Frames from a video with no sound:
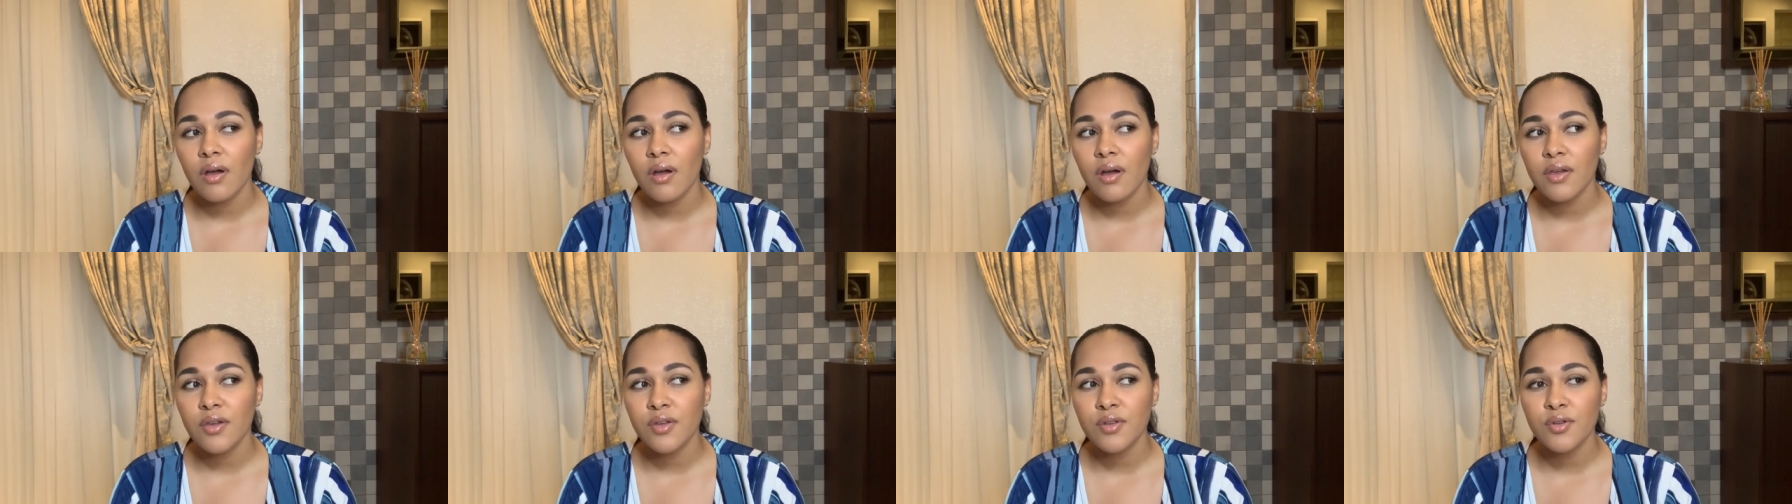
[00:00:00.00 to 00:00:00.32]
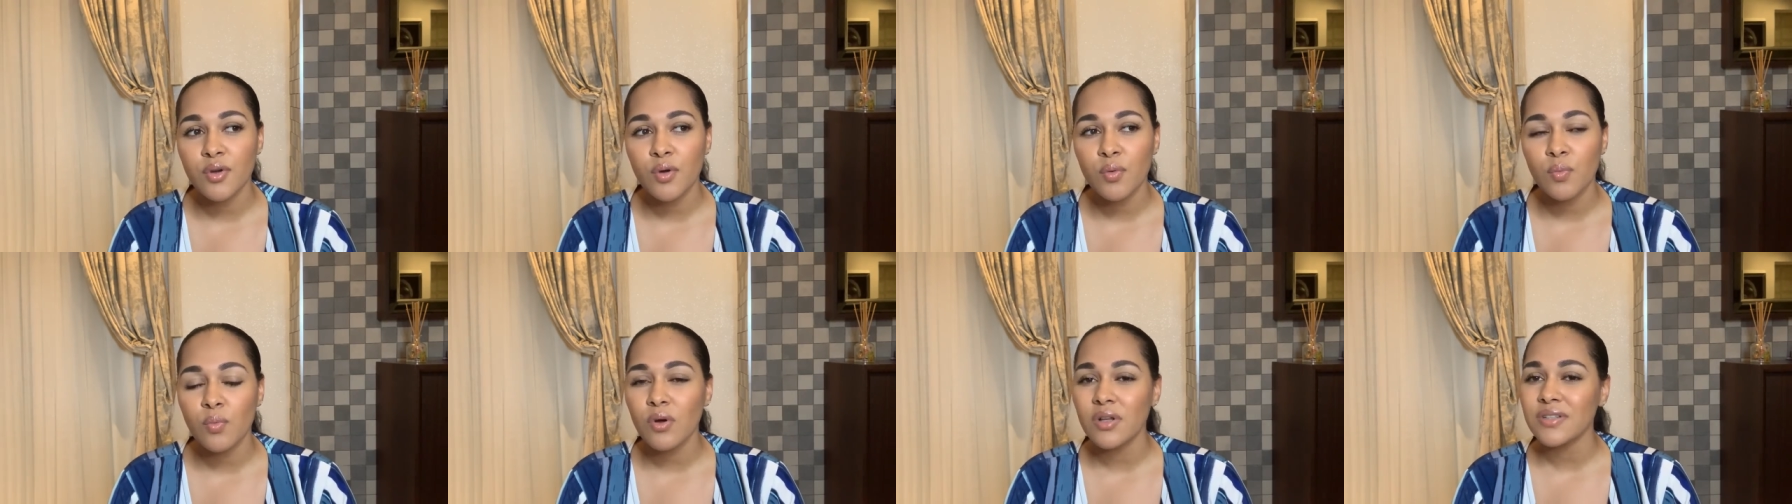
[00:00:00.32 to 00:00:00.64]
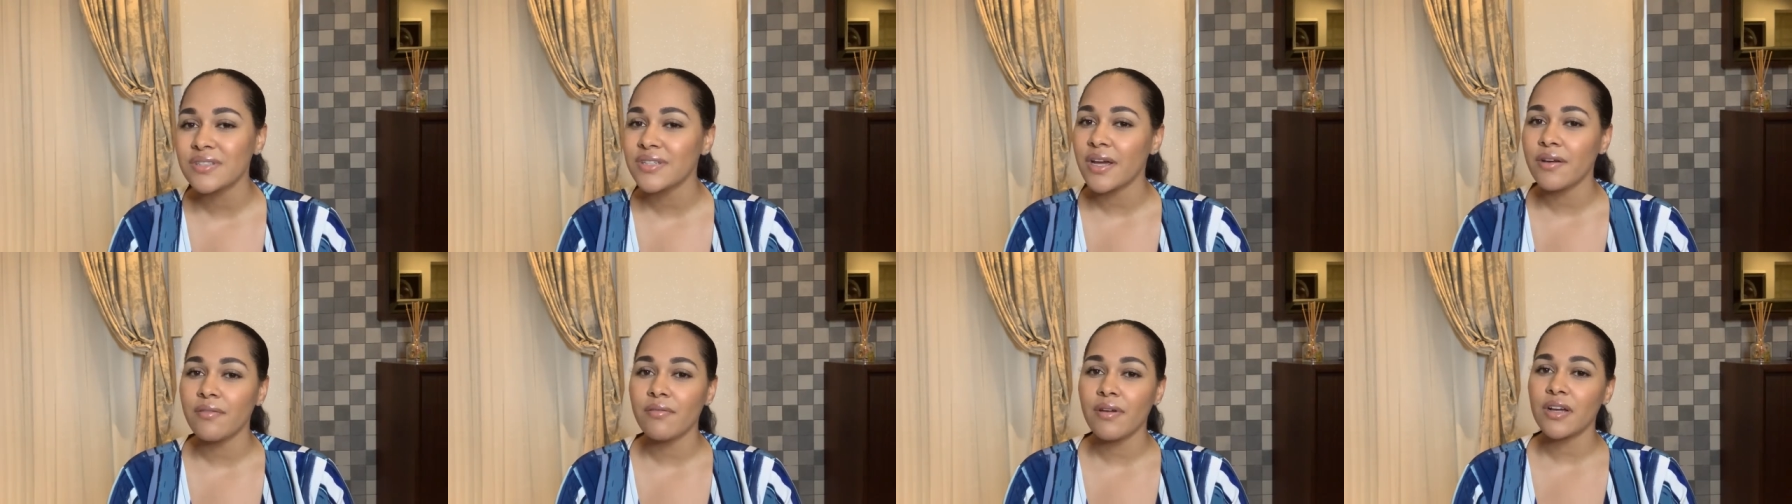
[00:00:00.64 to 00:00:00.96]
you know, what
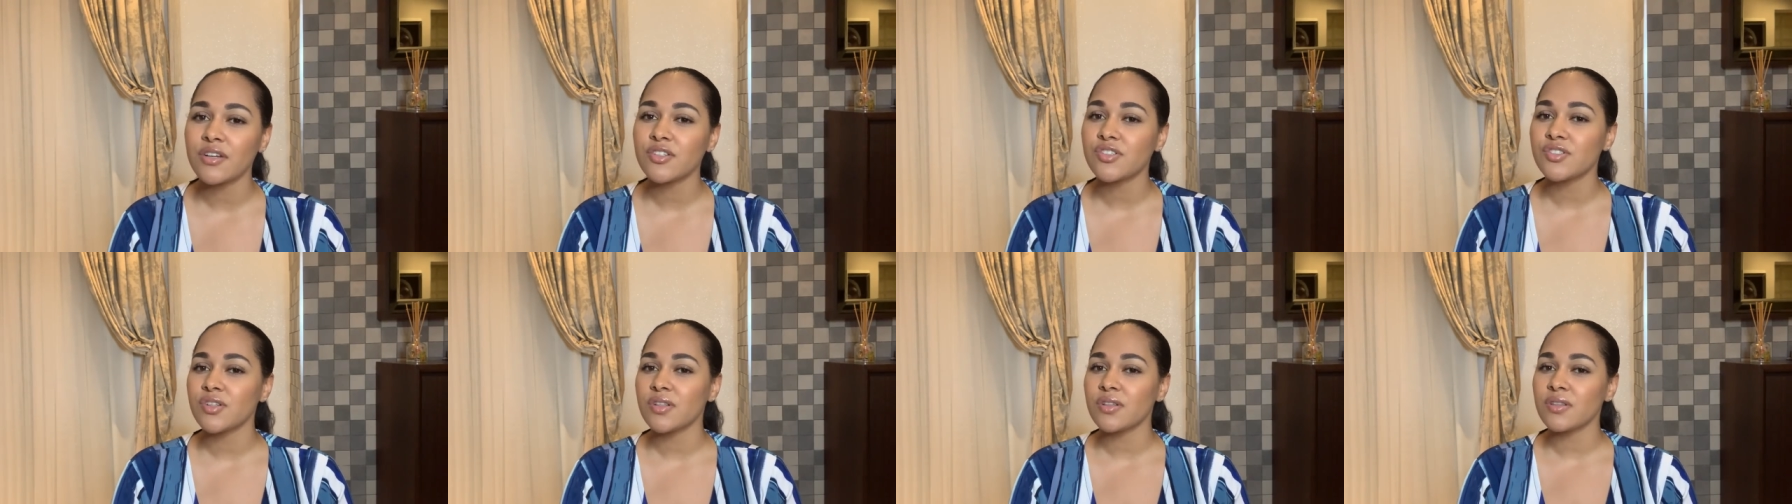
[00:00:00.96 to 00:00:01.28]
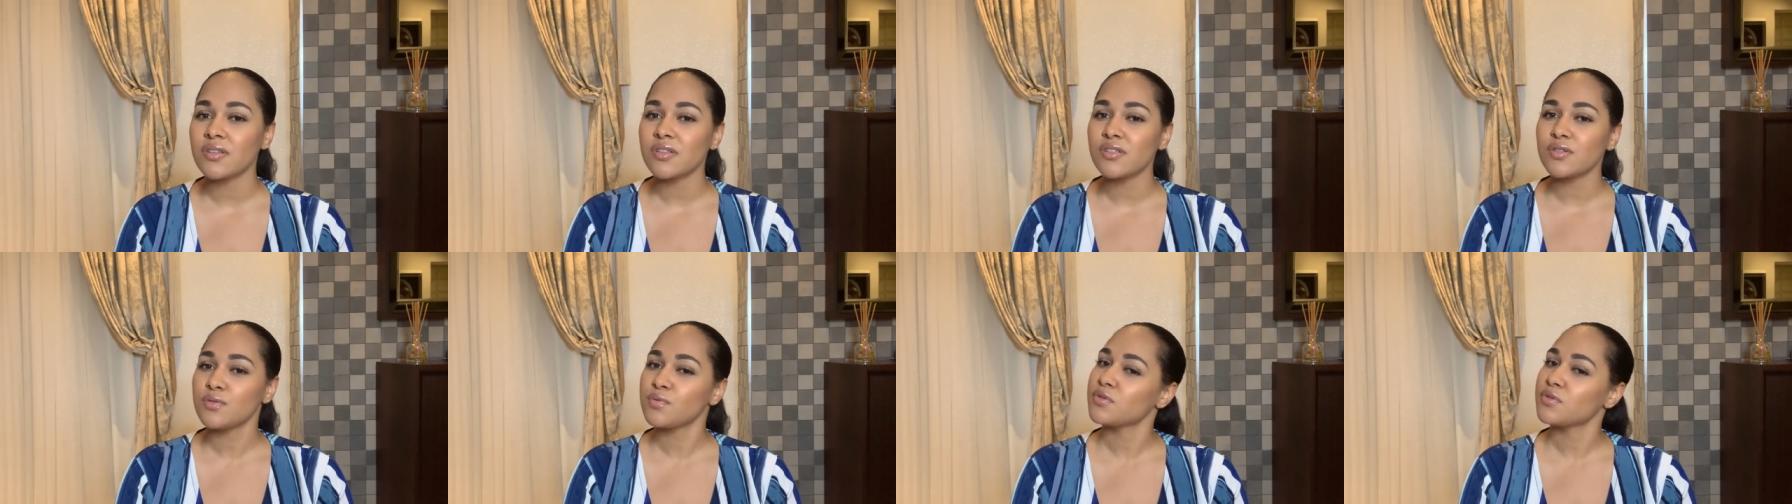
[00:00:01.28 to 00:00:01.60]
direction this